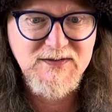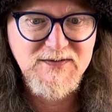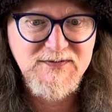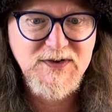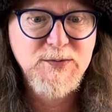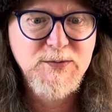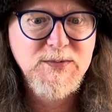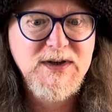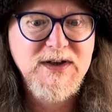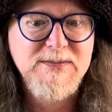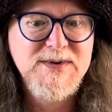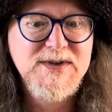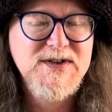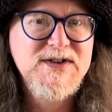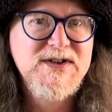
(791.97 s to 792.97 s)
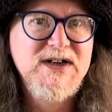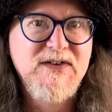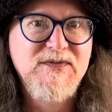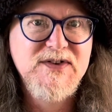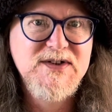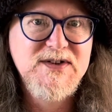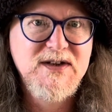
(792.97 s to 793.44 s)
film clips and
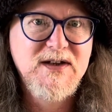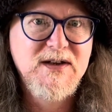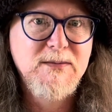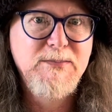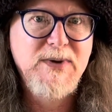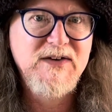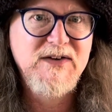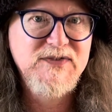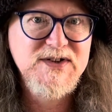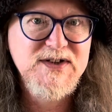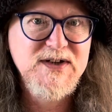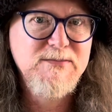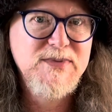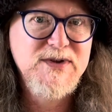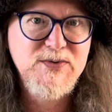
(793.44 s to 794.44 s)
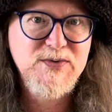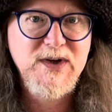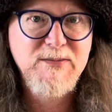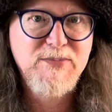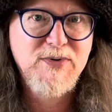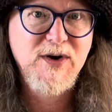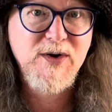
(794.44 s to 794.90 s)
stuff as little buffers in
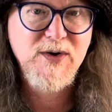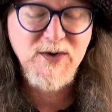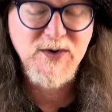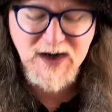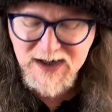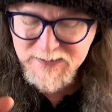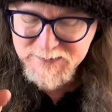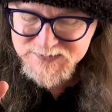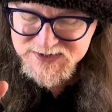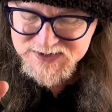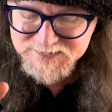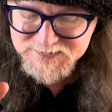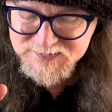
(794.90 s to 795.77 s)
between programs.